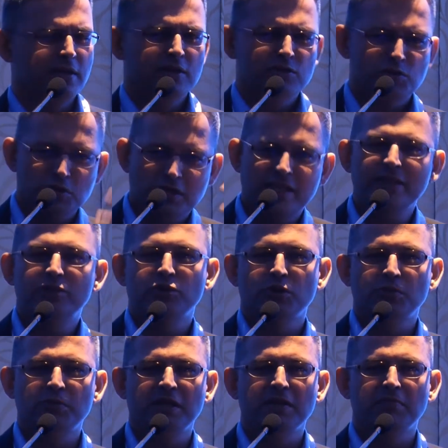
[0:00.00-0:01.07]
So he
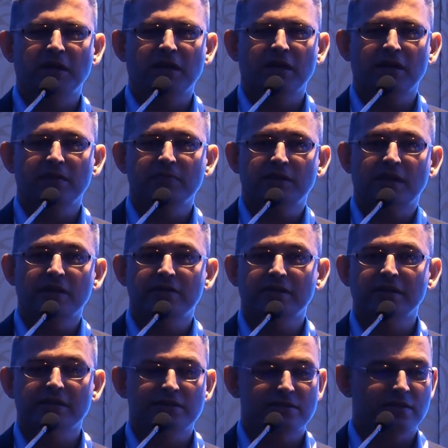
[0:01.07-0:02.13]
told me in Malayalam that I
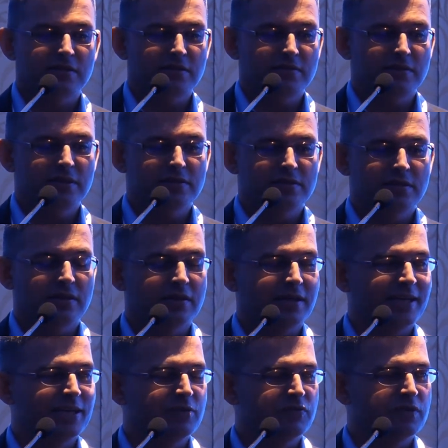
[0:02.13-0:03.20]
think it's a
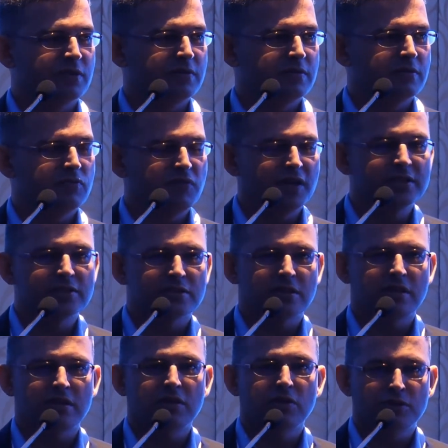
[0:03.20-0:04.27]
kind of a
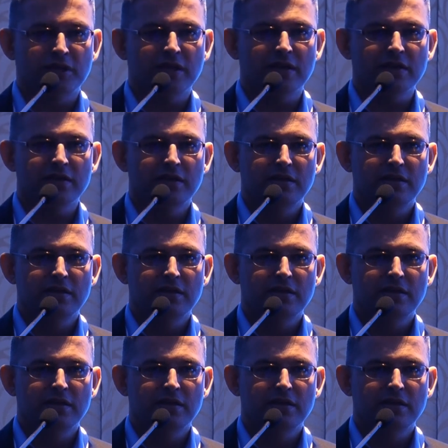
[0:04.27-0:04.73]
5-star hotel,